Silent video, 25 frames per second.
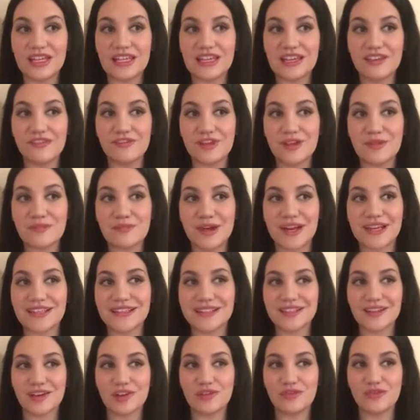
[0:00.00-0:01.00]
giving
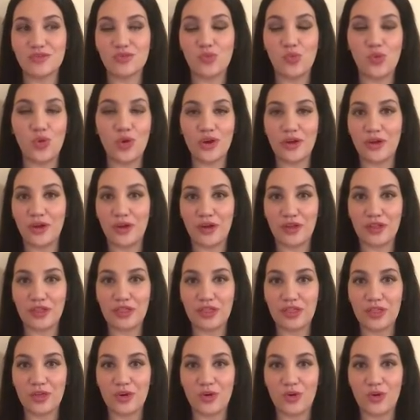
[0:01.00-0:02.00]
myself
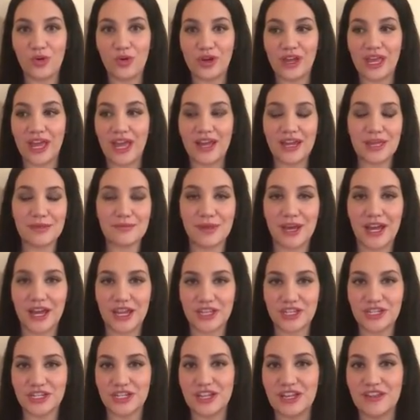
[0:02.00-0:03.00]
worth or counting my
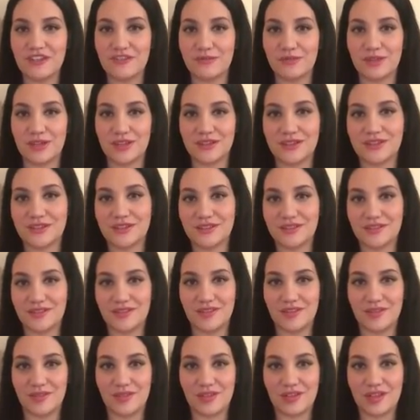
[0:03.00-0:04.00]
achievements
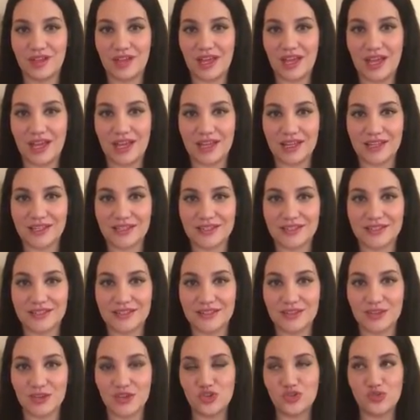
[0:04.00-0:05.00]

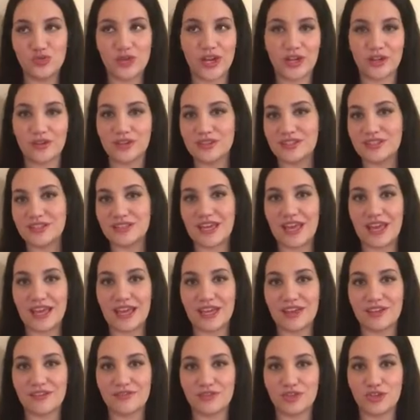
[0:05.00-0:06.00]
as who I could
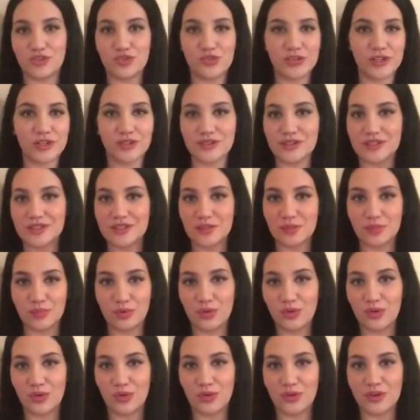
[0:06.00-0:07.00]
save and who I could
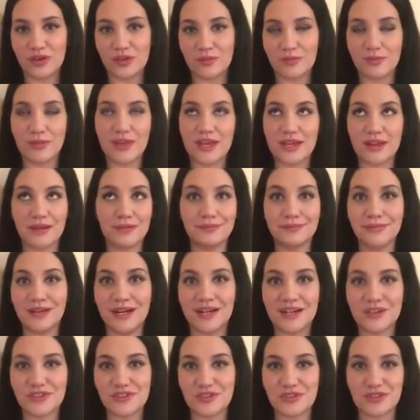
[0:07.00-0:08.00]
support and being a
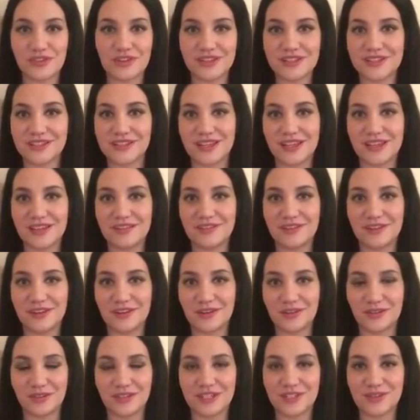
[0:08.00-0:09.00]
martyr and a
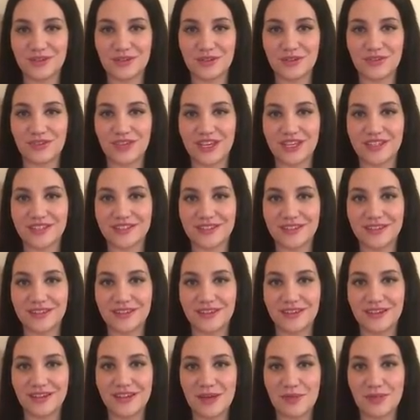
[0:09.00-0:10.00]
savior and all these sorts of things.
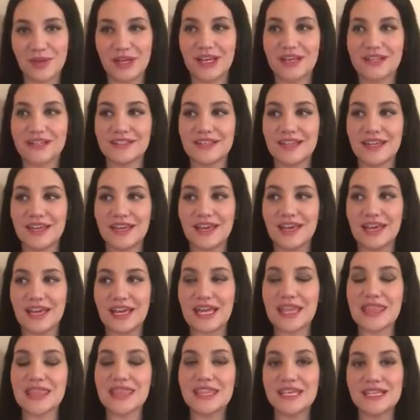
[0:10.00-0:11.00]
Because
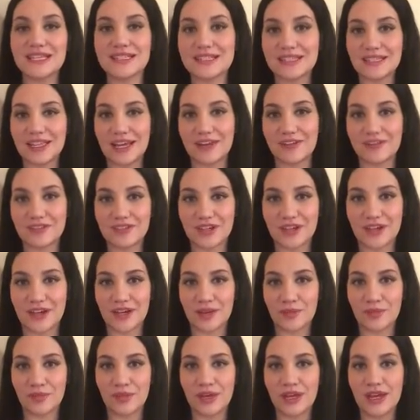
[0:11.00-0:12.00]
in this
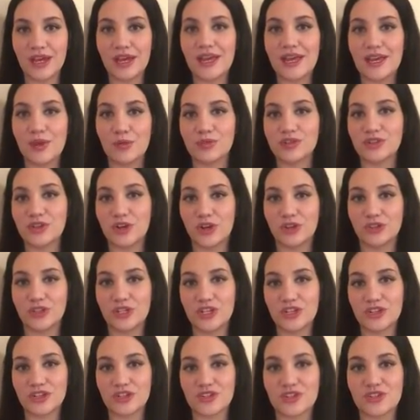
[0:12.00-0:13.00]
lifetime, it was
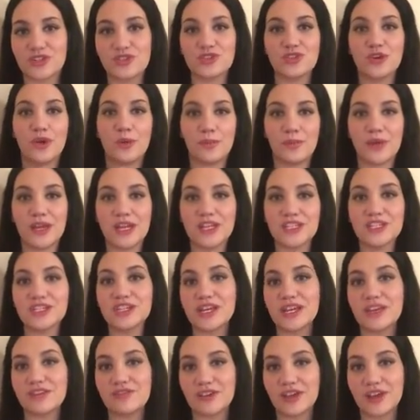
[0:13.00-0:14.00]
only going to stop me
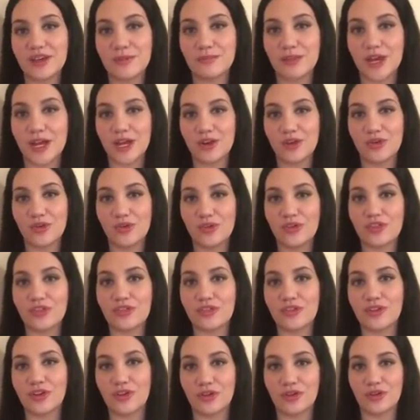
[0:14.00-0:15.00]
achieving my
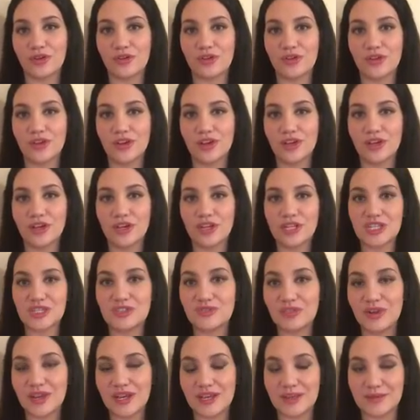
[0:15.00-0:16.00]
North Node
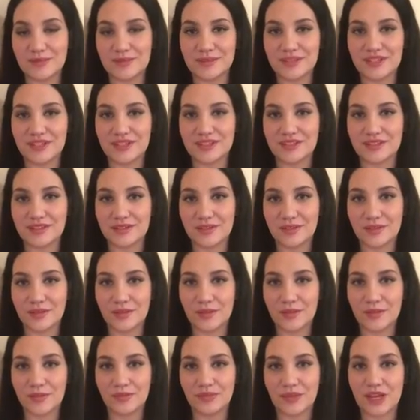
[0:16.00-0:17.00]
dreams
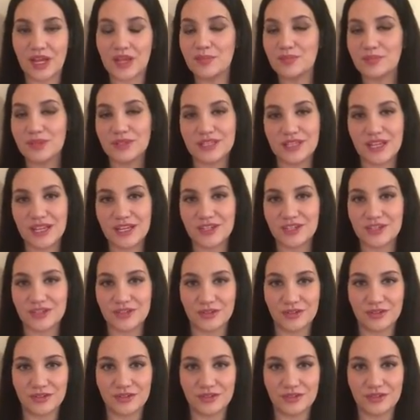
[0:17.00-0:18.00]
and
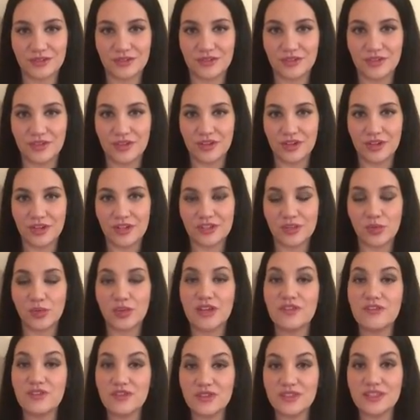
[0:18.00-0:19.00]
potential. So
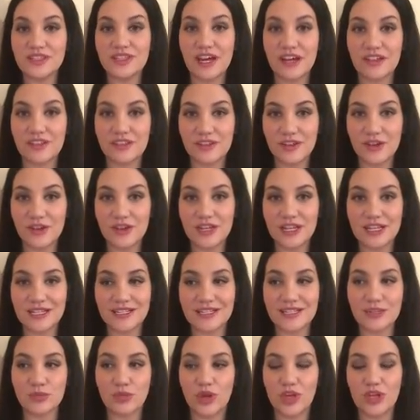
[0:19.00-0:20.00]
whatever your South Node
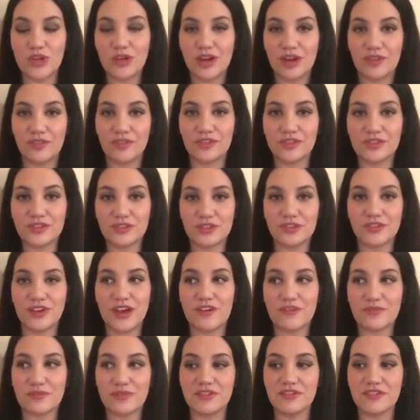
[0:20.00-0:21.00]
is where you have to sort of
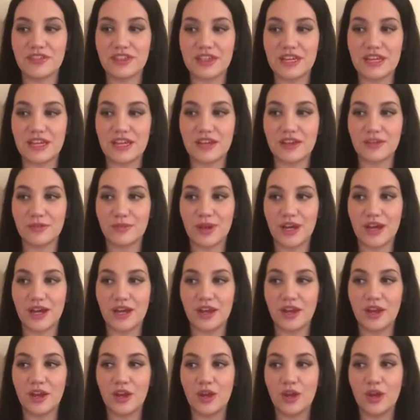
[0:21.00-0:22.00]
have a bit of a think
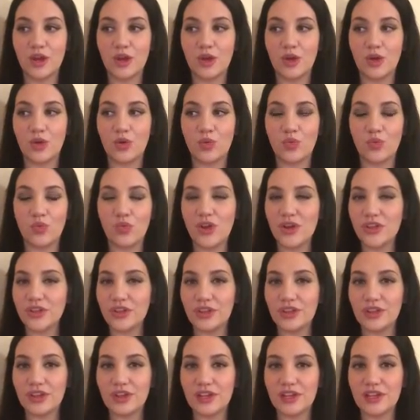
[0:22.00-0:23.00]
about
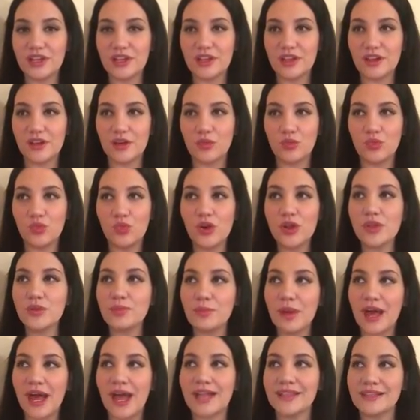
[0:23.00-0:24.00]

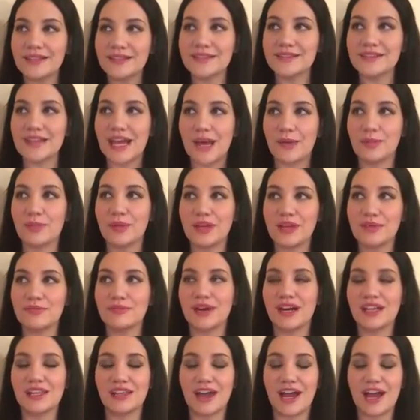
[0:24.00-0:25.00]
what patterns happen in
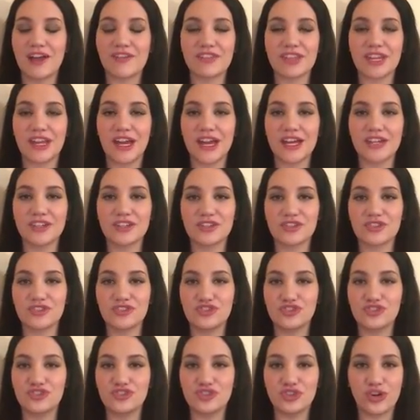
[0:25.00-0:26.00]
my life that I just
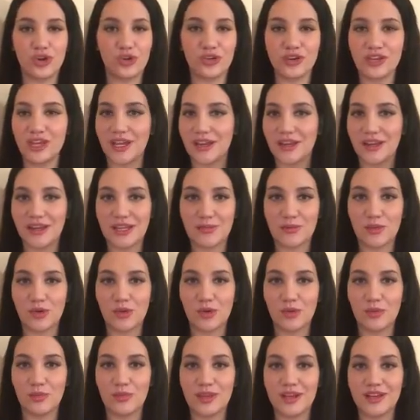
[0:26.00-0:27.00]
don't need
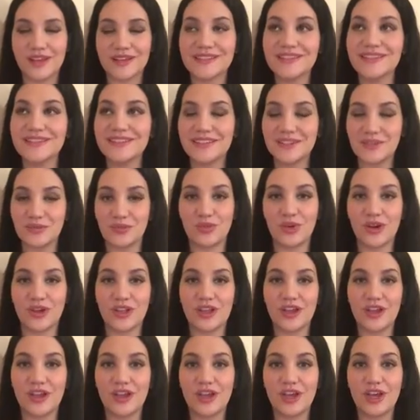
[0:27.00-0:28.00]
anymore, because this is
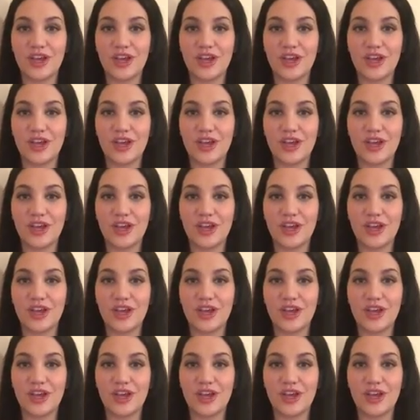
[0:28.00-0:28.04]
what